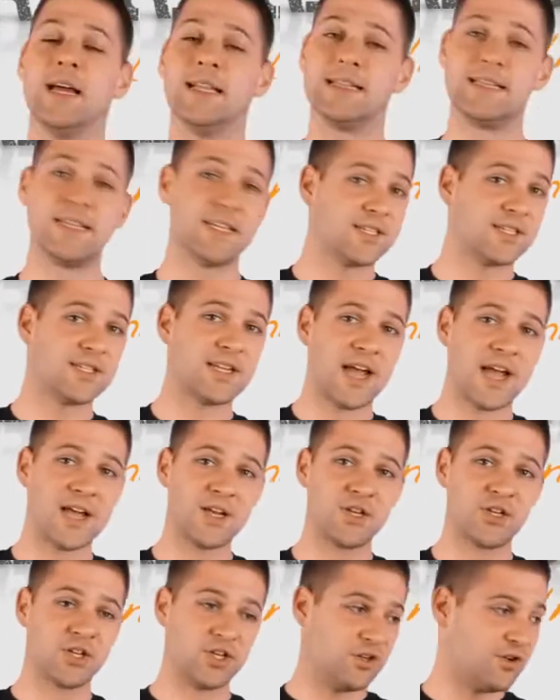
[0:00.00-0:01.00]
At this
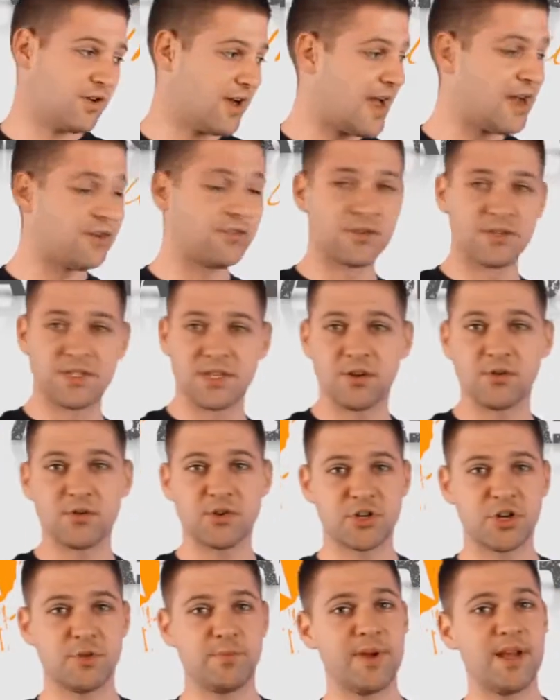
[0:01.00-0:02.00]
stage, your end result
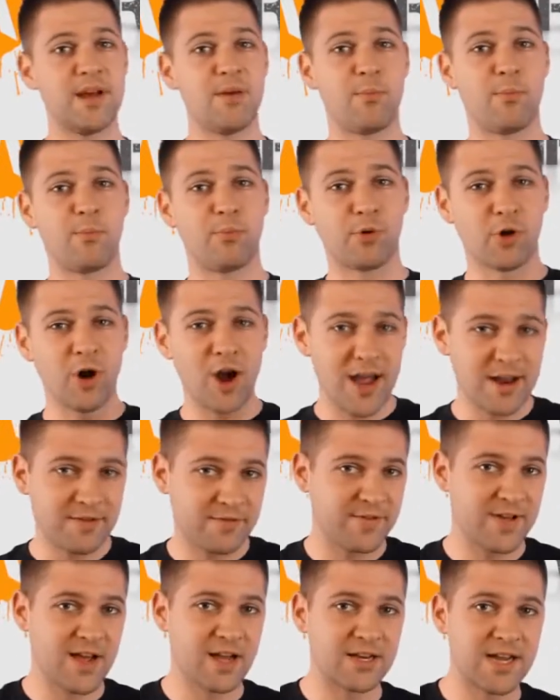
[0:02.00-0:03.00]
should be a bright
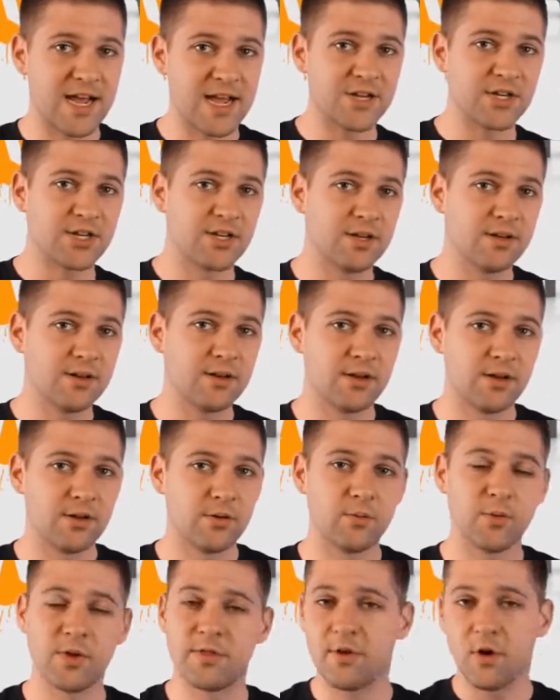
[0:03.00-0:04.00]
foundation
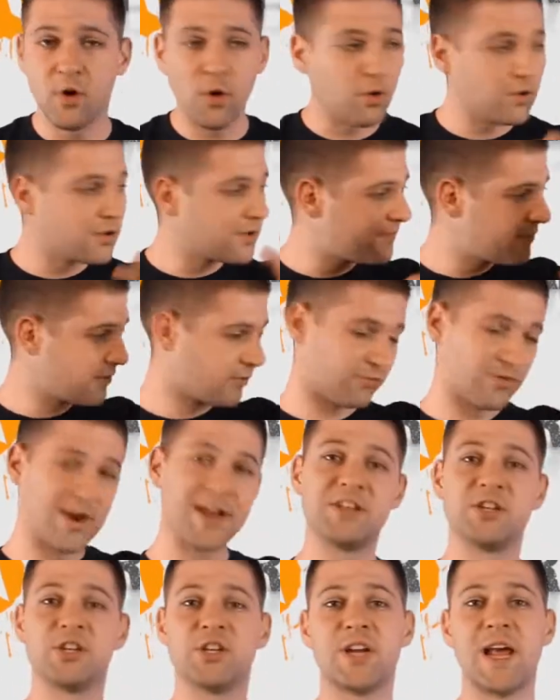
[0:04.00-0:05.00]
with all of your
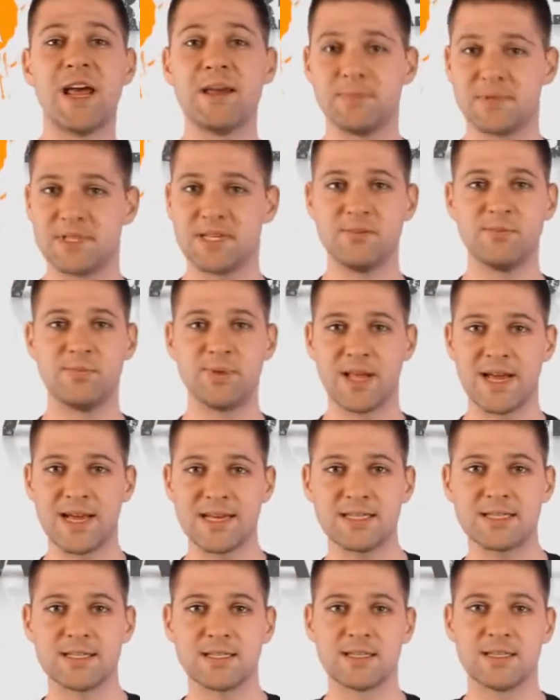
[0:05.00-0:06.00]
red shapes in
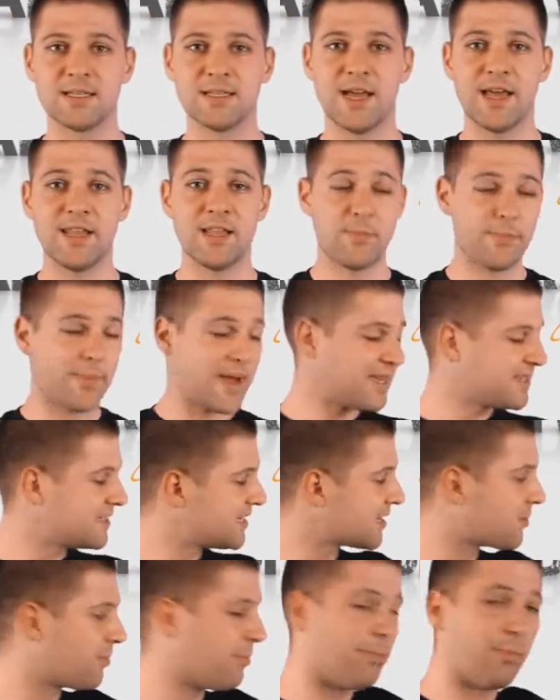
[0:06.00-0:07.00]
place and the
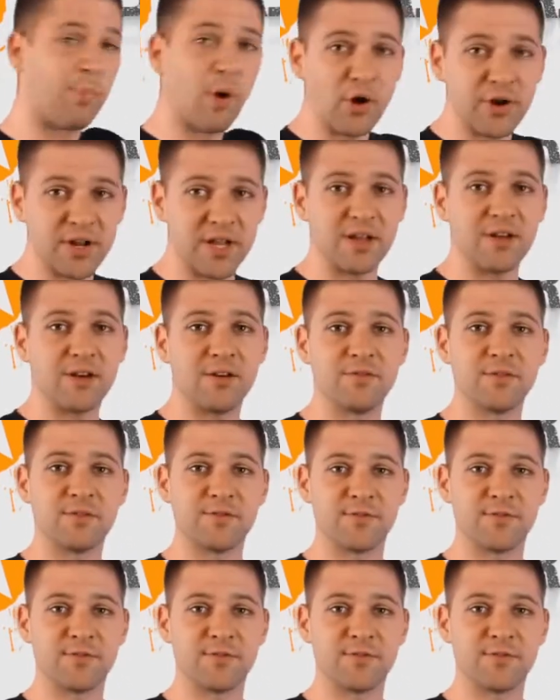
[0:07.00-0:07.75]
basic body of a